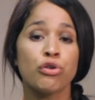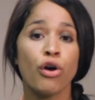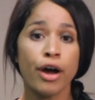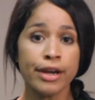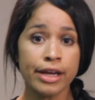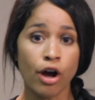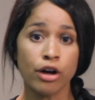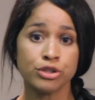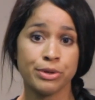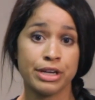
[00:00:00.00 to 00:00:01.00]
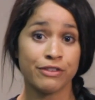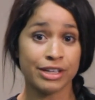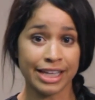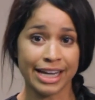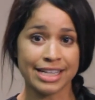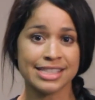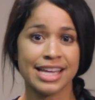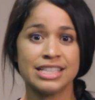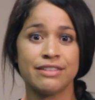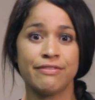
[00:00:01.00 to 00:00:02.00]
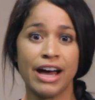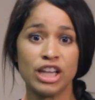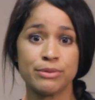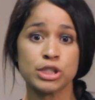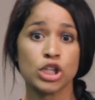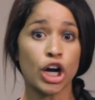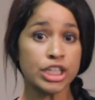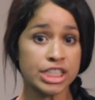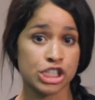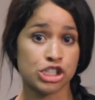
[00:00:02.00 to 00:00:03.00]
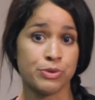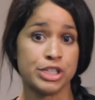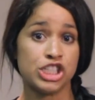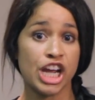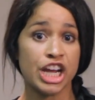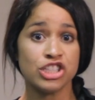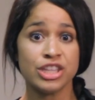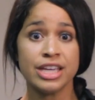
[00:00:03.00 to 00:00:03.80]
Chronic ulcerative colitis can develop scar tissue and change